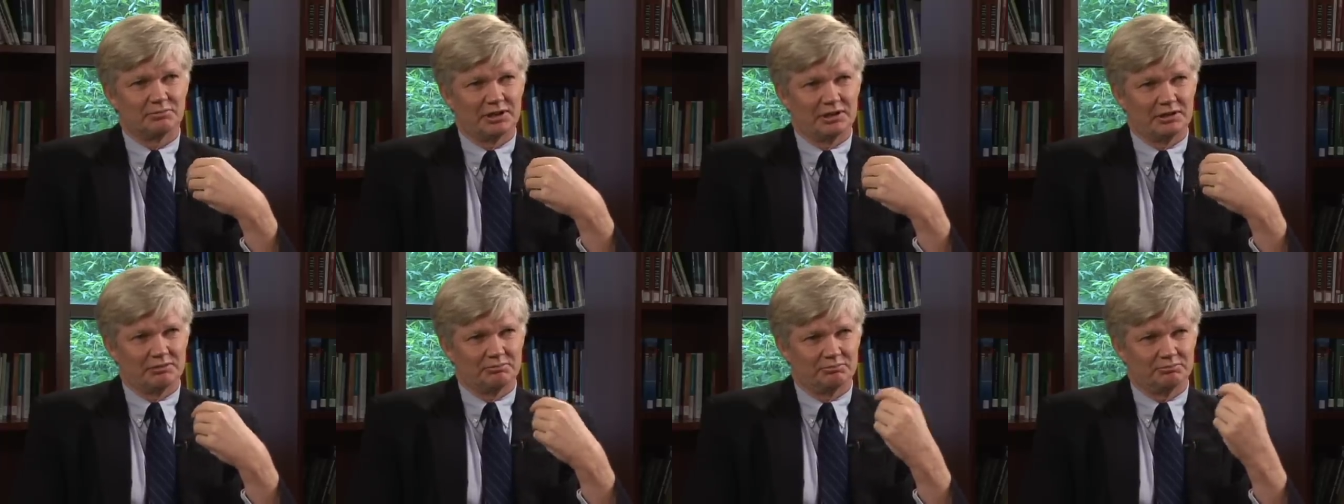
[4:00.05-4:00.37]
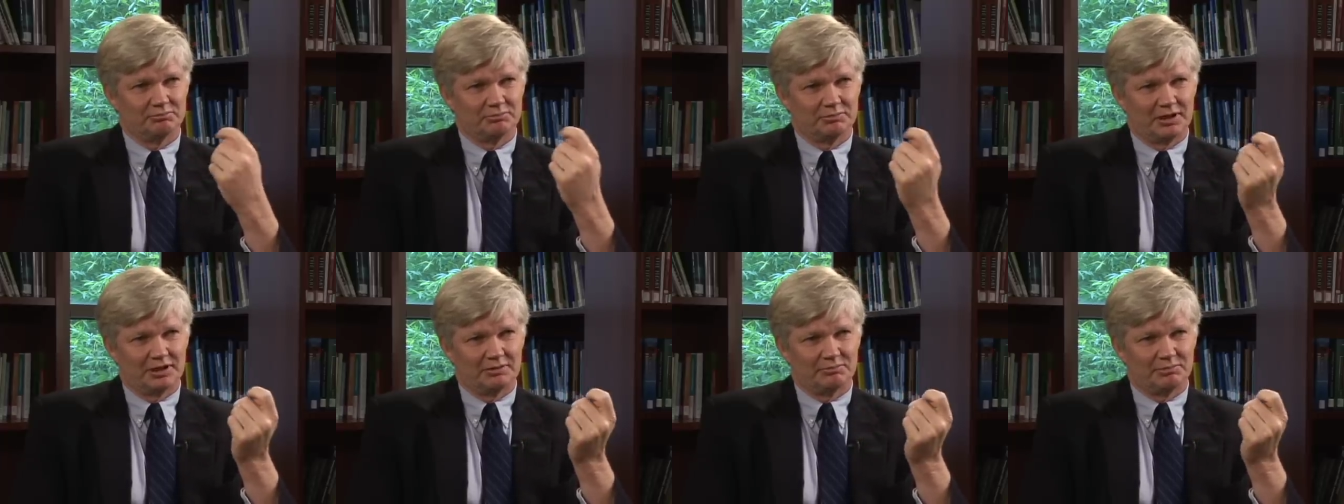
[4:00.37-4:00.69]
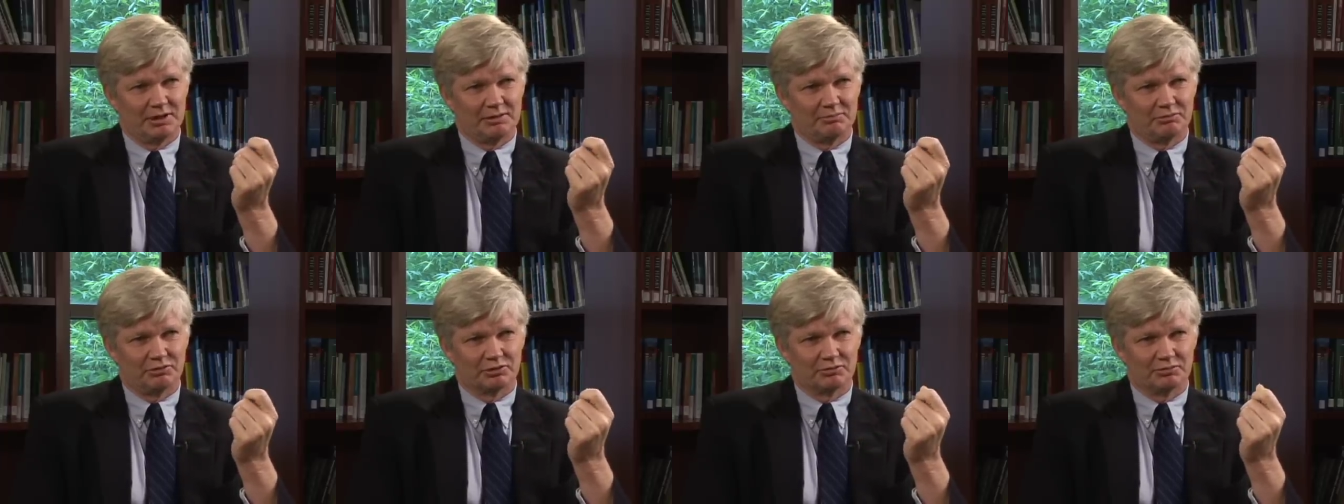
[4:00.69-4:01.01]
be, that
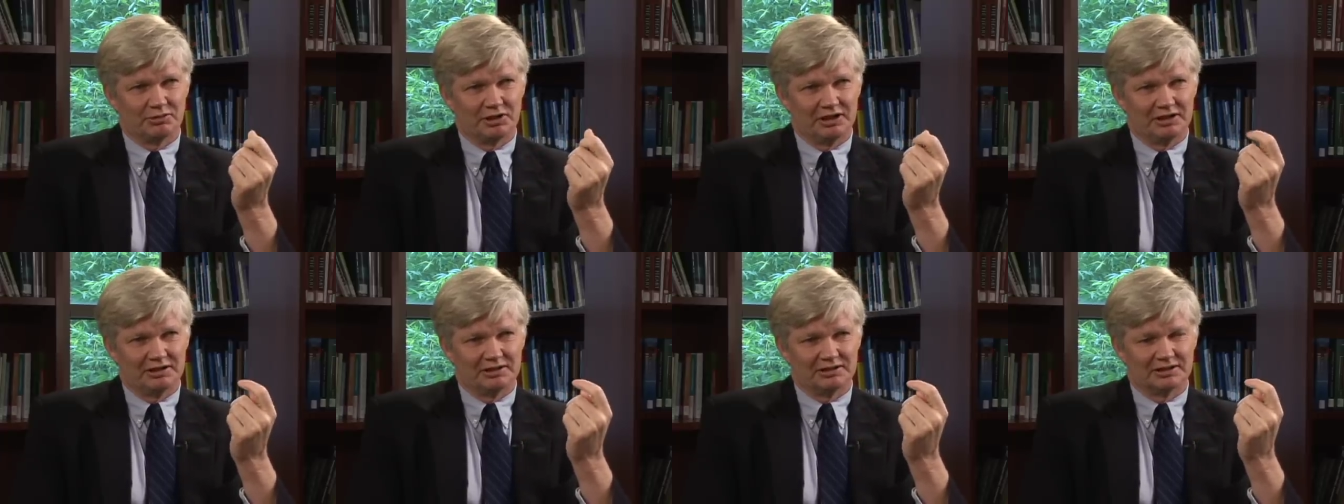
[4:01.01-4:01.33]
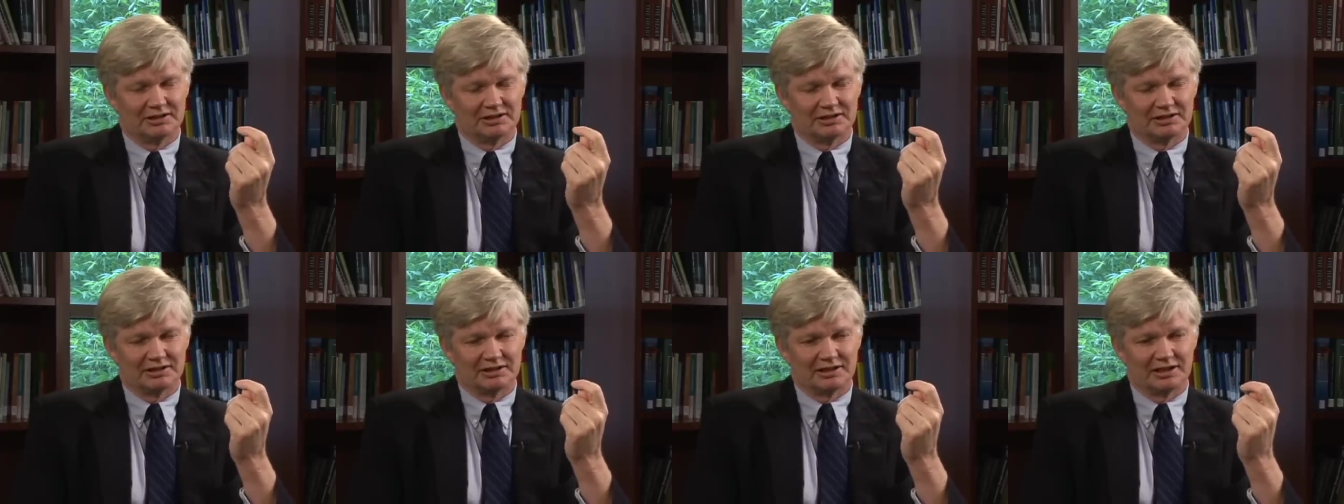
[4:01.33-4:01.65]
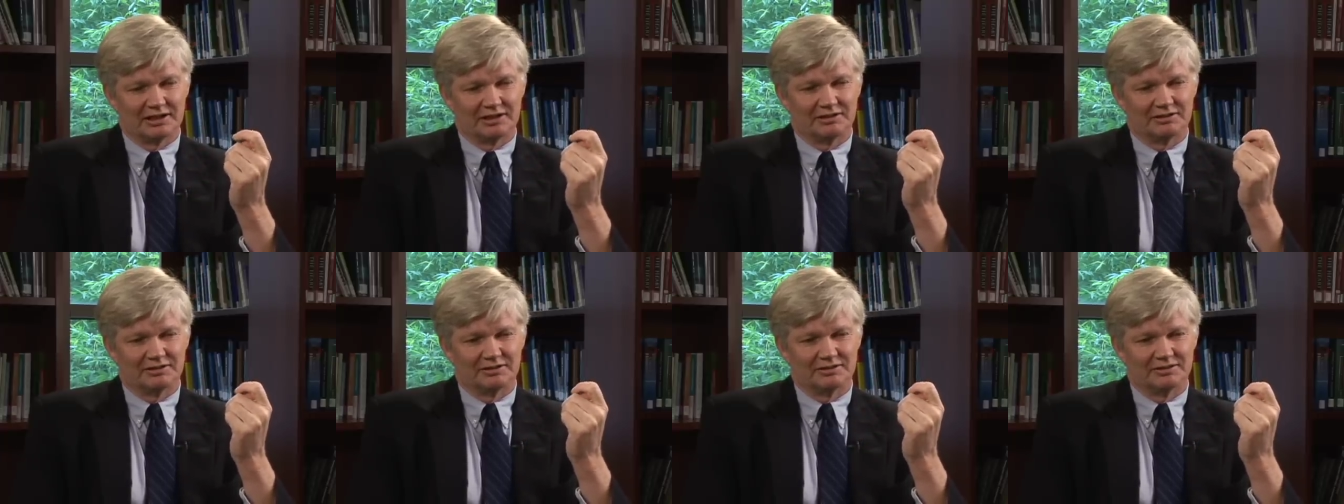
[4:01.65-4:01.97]
people are being, uh,
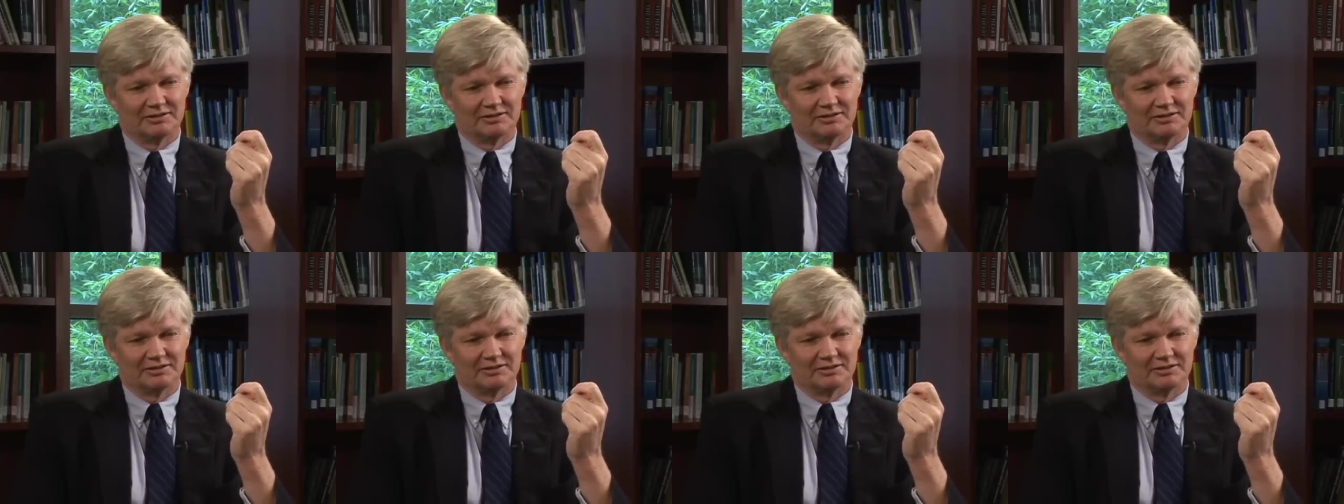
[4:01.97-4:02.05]
that,